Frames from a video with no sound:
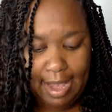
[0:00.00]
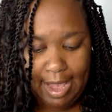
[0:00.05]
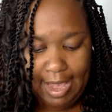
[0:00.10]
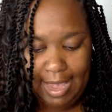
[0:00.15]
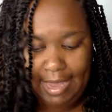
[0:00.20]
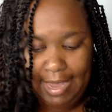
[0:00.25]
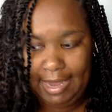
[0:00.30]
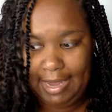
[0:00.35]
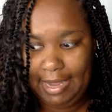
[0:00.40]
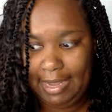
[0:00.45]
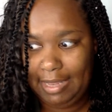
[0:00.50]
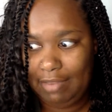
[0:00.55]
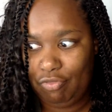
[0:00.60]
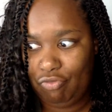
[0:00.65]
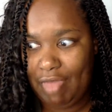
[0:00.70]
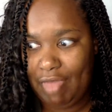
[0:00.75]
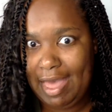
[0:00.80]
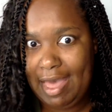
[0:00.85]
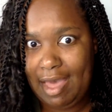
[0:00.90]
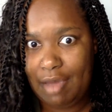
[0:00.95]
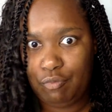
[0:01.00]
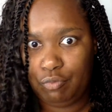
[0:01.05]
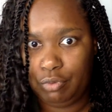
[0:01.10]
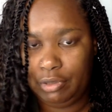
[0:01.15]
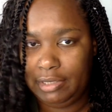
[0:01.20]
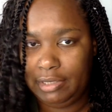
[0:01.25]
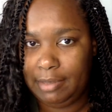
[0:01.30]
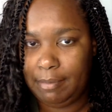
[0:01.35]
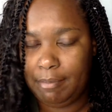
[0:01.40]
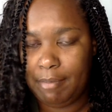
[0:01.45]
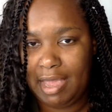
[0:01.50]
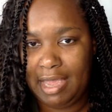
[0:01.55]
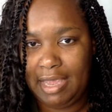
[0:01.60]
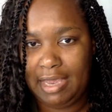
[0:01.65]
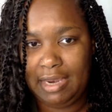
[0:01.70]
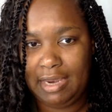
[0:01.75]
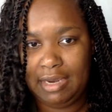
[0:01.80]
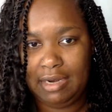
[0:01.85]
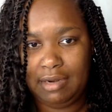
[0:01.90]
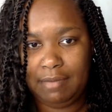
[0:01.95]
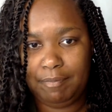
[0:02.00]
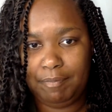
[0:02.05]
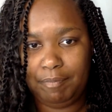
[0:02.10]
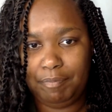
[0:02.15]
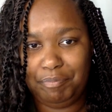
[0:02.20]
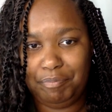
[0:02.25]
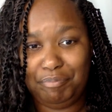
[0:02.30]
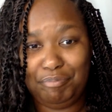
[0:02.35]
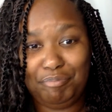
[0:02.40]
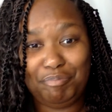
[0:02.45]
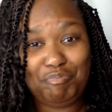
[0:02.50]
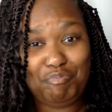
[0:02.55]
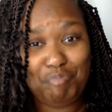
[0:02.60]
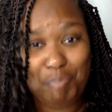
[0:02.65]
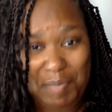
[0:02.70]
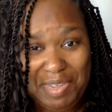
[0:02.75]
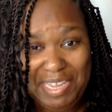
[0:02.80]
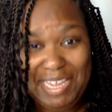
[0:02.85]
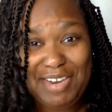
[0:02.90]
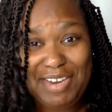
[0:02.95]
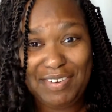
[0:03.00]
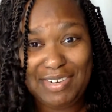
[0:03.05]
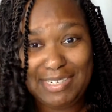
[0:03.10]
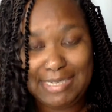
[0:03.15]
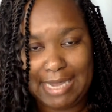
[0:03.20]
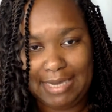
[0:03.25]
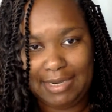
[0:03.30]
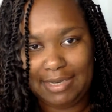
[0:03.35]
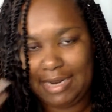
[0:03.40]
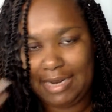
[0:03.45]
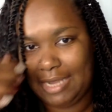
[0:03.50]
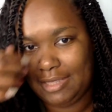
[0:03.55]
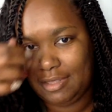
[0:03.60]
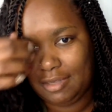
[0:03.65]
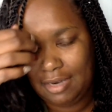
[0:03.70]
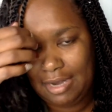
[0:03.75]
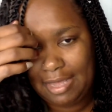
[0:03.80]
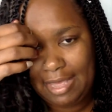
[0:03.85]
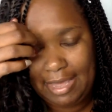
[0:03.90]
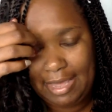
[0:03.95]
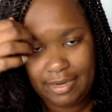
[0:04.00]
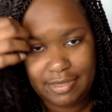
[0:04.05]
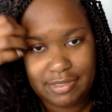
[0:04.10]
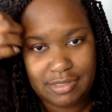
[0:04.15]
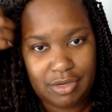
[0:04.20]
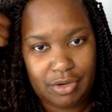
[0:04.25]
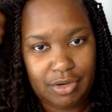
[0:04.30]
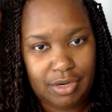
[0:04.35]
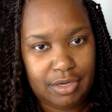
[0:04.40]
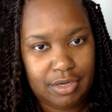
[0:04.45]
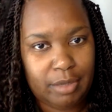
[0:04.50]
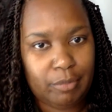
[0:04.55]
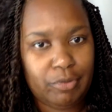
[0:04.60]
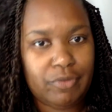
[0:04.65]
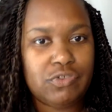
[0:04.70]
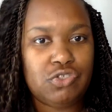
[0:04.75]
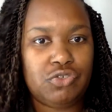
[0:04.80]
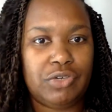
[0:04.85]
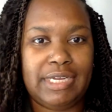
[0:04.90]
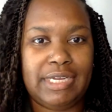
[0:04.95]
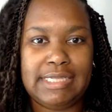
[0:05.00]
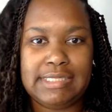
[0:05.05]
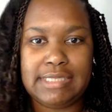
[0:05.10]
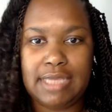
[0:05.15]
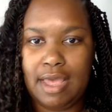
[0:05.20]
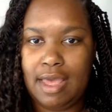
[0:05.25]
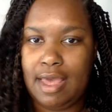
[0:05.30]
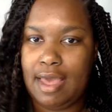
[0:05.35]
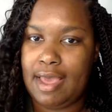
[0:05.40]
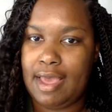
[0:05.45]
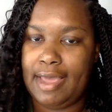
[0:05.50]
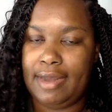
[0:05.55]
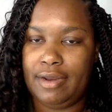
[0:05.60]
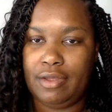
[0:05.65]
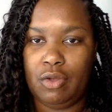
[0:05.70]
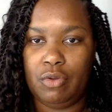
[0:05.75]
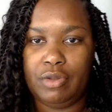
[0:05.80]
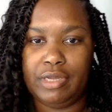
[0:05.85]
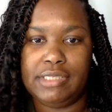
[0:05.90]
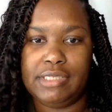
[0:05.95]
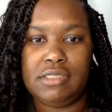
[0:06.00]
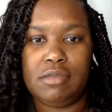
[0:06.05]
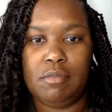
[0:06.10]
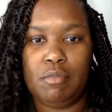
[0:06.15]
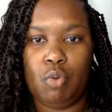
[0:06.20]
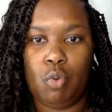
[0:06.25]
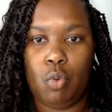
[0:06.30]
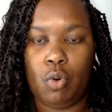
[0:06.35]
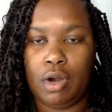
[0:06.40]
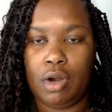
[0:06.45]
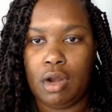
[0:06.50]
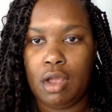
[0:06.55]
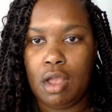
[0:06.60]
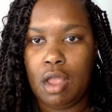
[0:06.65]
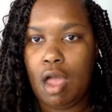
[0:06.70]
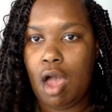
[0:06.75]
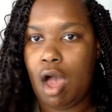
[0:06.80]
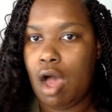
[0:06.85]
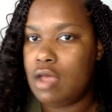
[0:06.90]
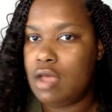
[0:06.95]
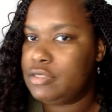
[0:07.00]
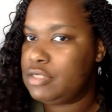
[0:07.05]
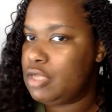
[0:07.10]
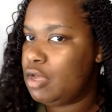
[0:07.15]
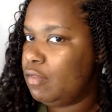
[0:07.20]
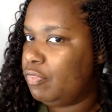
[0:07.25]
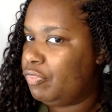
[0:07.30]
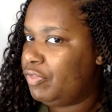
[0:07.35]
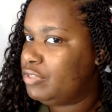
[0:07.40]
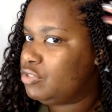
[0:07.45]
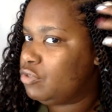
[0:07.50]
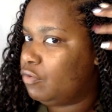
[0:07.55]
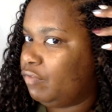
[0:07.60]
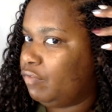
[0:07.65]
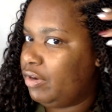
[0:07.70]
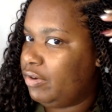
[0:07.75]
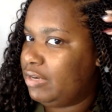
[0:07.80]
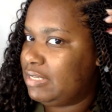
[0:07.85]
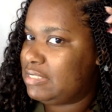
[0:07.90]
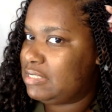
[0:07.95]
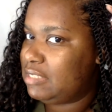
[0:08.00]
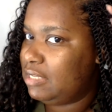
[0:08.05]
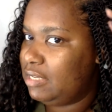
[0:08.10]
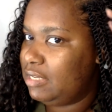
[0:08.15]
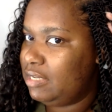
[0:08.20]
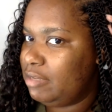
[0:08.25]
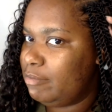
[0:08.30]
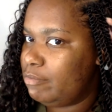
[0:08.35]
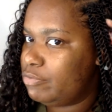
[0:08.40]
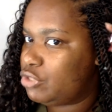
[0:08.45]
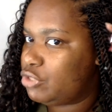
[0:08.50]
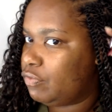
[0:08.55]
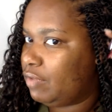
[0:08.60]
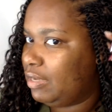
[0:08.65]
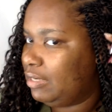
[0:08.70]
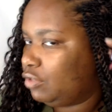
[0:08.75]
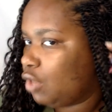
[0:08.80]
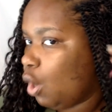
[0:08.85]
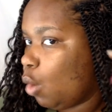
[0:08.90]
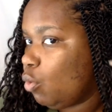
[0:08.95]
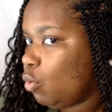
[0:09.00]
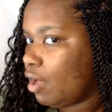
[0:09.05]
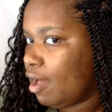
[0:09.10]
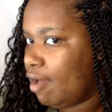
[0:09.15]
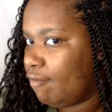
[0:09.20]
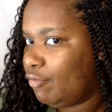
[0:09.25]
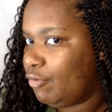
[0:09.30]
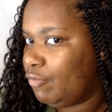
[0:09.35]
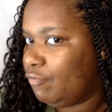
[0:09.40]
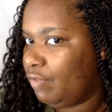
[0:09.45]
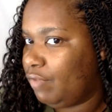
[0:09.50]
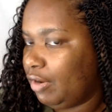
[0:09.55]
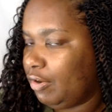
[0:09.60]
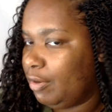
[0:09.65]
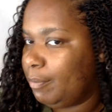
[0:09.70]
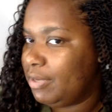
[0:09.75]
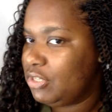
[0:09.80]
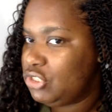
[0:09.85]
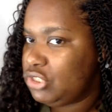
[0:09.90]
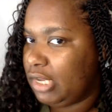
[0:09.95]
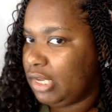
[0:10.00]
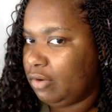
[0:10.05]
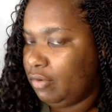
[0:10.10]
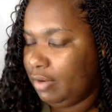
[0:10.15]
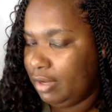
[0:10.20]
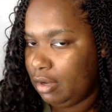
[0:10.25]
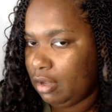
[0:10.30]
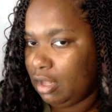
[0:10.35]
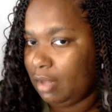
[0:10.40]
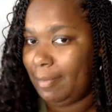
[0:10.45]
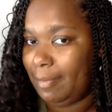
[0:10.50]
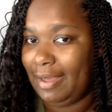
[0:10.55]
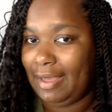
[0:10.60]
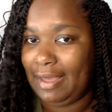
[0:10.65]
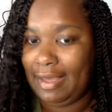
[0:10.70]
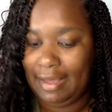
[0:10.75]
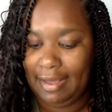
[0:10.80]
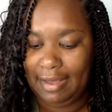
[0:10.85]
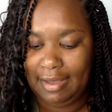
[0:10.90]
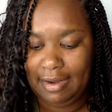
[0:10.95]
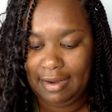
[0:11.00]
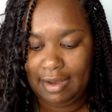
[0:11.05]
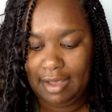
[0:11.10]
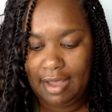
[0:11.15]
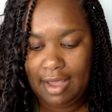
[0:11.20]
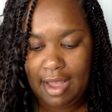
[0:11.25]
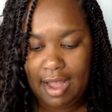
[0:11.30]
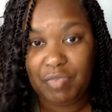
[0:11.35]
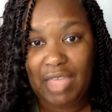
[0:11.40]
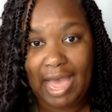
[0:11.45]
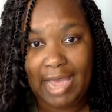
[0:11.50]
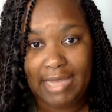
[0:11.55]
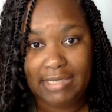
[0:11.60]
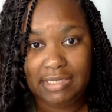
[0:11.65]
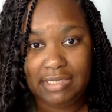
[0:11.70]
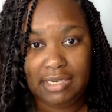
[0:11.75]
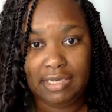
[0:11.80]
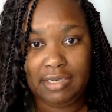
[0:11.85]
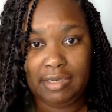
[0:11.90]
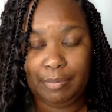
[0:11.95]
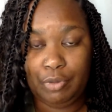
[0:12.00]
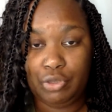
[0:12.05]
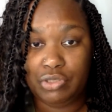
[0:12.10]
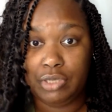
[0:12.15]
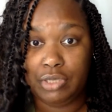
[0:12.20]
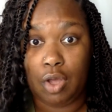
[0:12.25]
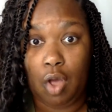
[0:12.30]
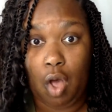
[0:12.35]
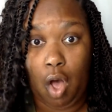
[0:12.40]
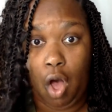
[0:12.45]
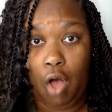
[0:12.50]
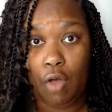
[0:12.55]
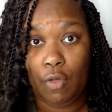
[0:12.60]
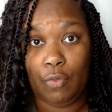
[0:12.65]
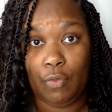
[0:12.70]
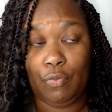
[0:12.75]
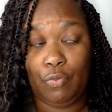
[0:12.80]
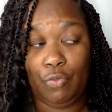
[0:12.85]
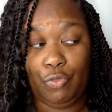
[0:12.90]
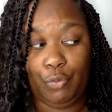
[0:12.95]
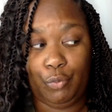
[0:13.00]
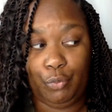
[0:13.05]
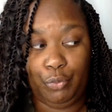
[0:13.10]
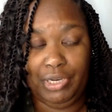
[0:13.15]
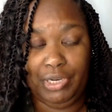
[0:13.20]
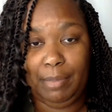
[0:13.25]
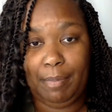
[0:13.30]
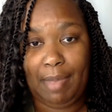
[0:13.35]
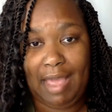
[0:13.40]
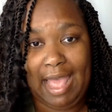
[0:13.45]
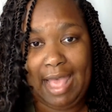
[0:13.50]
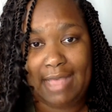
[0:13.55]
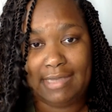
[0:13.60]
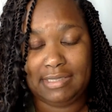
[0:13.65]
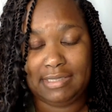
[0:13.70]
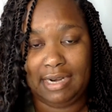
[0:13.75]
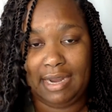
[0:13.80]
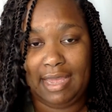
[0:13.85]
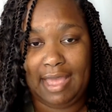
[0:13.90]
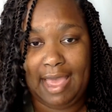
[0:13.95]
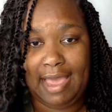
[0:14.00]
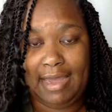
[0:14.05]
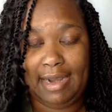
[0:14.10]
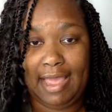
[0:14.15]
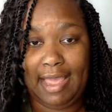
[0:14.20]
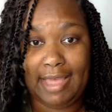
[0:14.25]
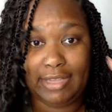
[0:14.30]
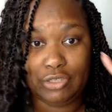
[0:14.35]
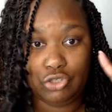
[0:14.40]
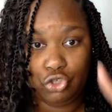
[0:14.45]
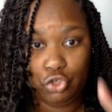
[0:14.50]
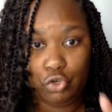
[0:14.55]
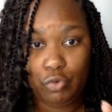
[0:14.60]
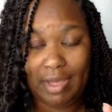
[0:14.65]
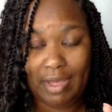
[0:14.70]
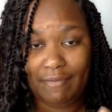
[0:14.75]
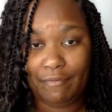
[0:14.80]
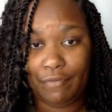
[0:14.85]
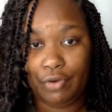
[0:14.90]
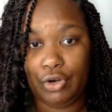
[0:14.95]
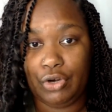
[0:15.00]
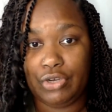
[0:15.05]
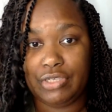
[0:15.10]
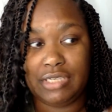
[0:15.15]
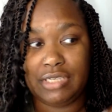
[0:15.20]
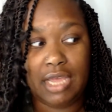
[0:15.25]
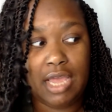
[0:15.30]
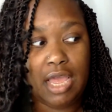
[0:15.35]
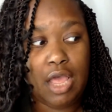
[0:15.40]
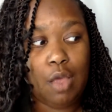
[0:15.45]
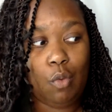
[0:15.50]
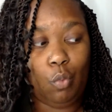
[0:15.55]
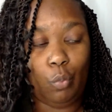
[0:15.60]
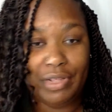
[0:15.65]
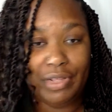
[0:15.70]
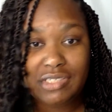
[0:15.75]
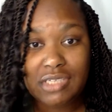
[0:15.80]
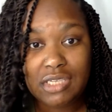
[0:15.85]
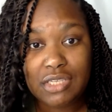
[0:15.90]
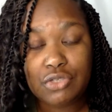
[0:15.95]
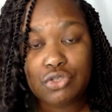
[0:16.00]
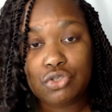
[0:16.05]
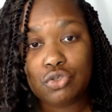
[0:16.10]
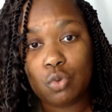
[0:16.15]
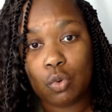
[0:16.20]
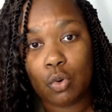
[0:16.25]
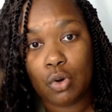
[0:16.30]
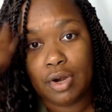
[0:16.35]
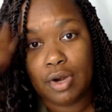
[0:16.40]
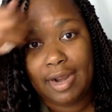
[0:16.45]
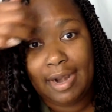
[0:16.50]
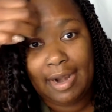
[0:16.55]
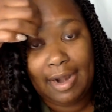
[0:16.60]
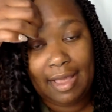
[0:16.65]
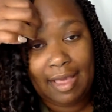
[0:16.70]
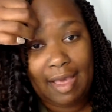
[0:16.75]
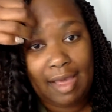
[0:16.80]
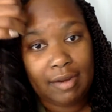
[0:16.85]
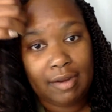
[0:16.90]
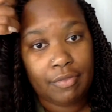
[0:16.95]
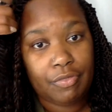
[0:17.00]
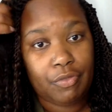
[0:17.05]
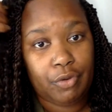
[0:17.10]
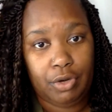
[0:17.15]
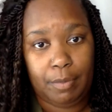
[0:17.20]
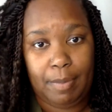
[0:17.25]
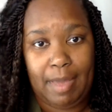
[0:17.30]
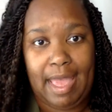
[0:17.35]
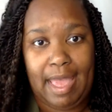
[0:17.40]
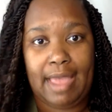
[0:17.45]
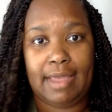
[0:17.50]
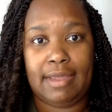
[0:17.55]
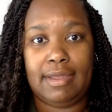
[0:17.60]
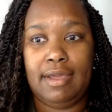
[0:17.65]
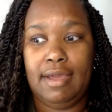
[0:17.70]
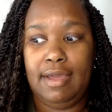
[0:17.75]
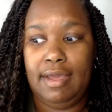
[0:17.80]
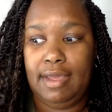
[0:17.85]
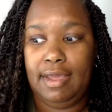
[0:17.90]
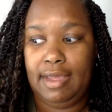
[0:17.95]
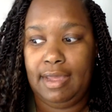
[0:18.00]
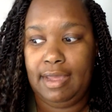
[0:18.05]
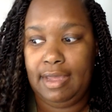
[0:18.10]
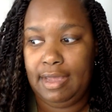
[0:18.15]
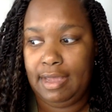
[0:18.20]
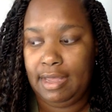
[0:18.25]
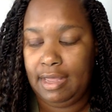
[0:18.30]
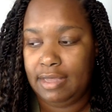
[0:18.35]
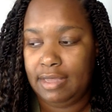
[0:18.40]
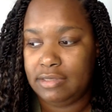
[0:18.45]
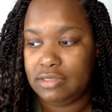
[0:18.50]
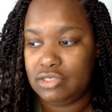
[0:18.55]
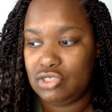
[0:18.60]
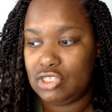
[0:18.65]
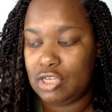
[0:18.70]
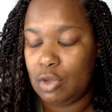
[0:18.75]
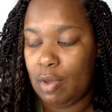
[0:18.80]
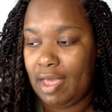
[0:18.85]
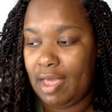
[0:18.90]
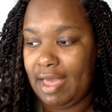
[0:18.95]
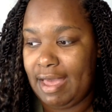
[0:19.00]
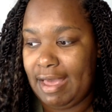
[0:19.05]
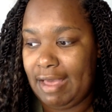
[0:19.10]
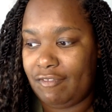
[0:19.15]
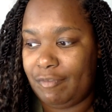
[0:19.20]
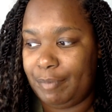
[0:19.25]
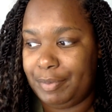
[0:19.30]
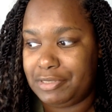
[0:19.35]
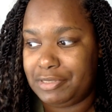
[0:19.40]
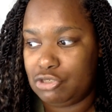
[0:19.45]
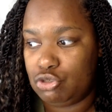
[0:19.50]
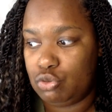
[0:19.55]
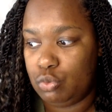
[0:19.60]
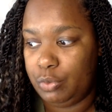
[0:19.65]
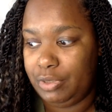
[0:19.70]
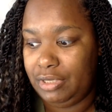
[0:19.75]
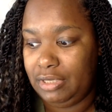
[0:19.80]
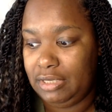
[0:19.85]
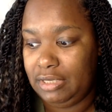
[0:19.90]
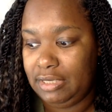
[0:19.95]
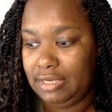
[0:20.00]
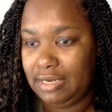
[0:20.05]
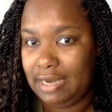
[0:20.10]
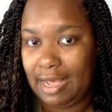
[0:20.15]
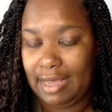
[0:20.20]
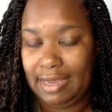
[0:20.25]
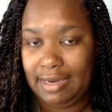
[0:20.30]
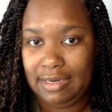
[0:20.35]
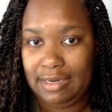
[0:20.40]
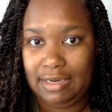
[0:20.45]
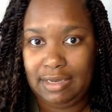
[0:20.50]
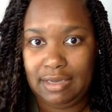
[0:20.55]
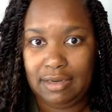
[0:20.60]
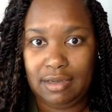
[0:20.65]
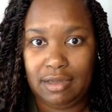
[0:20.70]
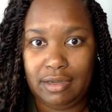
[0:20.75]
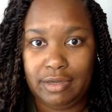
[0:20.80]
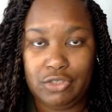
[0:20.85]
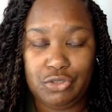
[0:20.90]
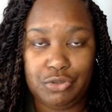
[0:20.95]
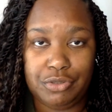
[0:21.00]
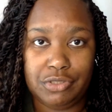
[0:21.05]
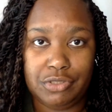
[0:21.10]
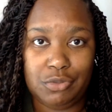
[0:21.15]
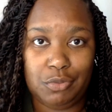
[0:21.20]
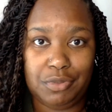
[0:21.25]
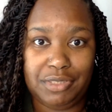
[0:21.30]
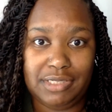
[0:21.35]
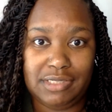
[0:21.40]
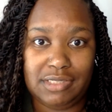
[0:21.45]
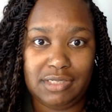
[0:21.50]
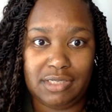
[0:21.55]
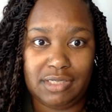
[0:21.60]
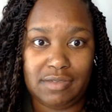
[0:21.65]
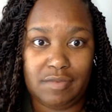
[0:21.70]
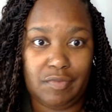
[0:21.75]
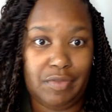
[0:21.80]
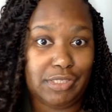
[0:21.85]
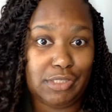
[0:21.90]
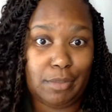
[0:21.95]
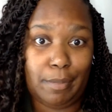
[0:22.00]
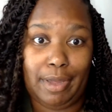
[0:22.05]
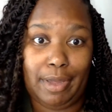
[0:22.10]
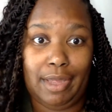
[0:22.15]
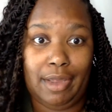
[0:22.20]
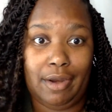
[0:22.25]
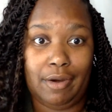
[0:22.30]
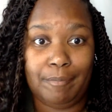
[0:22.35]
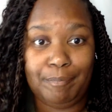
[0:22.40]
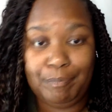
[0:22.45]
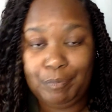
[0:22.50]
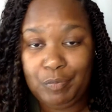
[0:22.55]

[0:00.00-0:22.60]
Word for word: And that really made me irritated. I thought I had a certain number of strands, had to go get some more. Also, these are very slim, so they don't cover very much area on my head. I did end up using all three packs that I had. I had two at first, went to the store, and I got a third pack. And so I have between 90 and 126 of these in my hair.